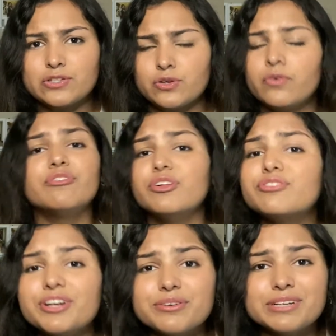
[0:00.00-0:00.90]
So feel
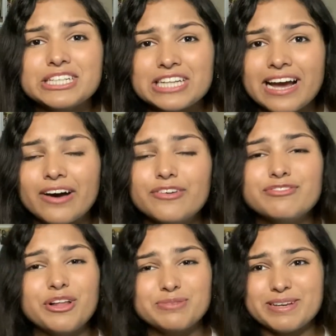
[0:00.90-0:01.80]
free to reach out,
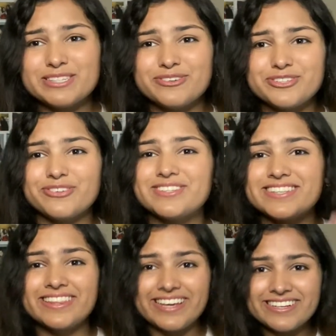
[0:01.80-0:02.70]
follow my socials
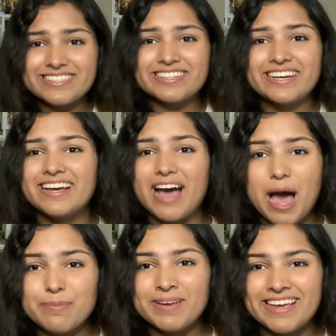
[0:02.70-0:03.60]
linked
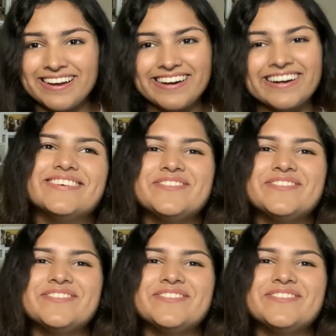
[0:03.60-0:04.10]
up here.